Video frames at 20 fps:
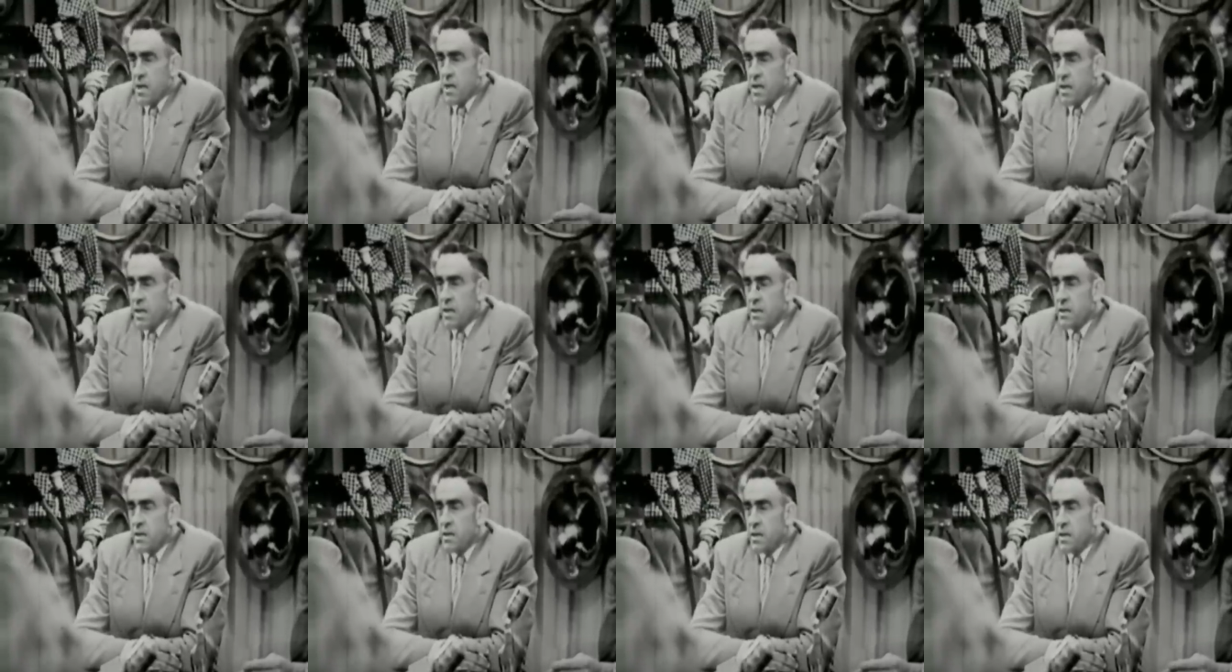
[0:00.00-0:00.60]

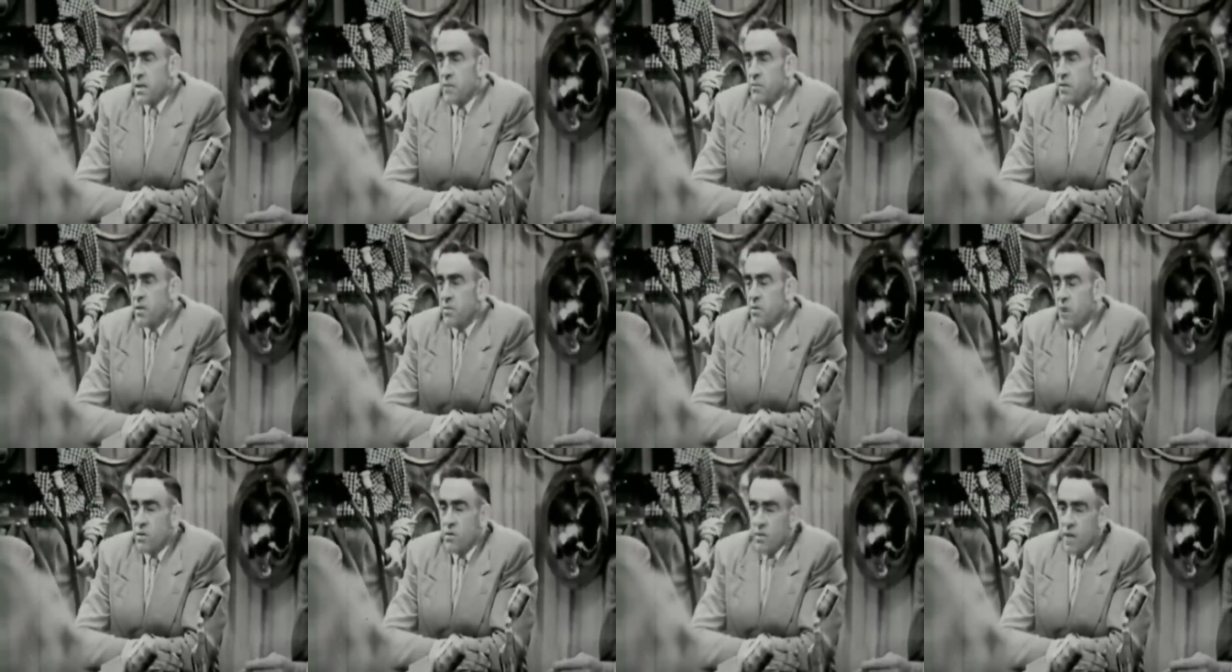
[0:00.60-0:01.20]
And uh, we
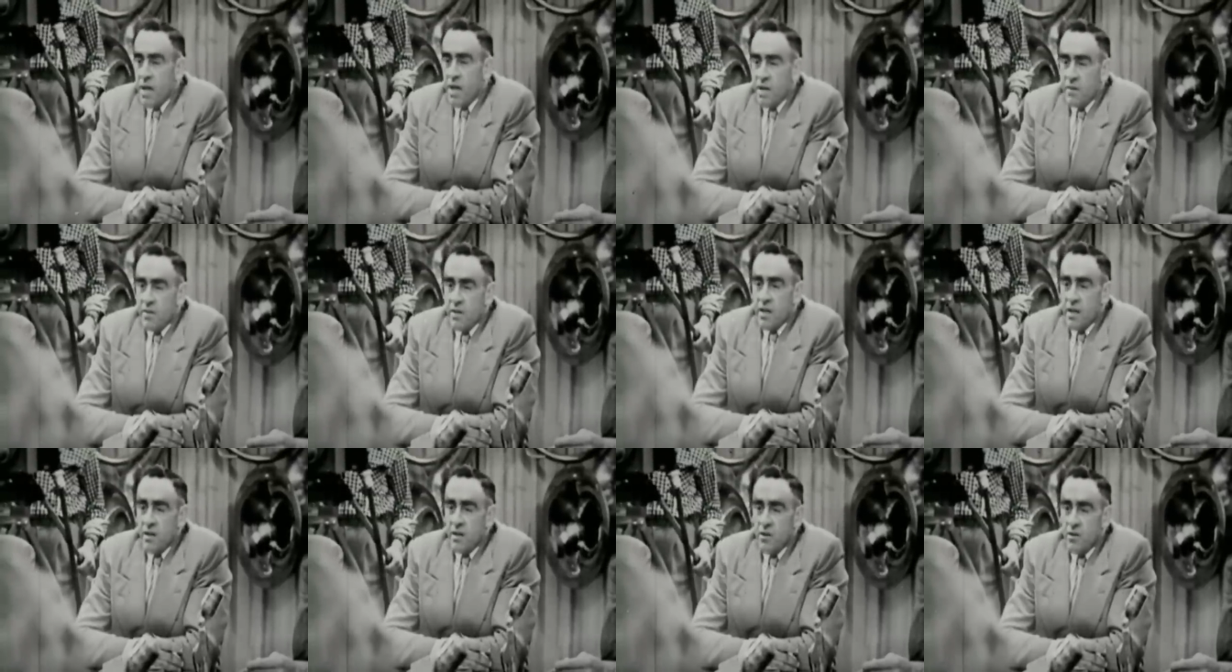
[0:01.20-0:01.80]
won't have
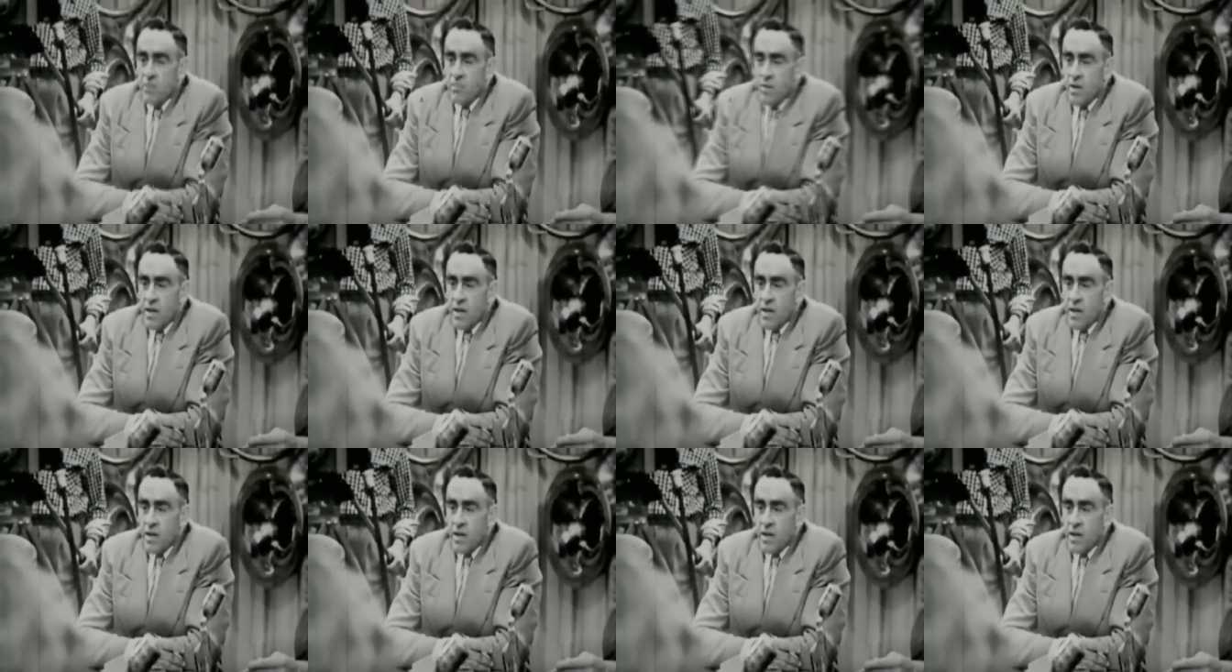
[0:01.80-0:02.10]
any home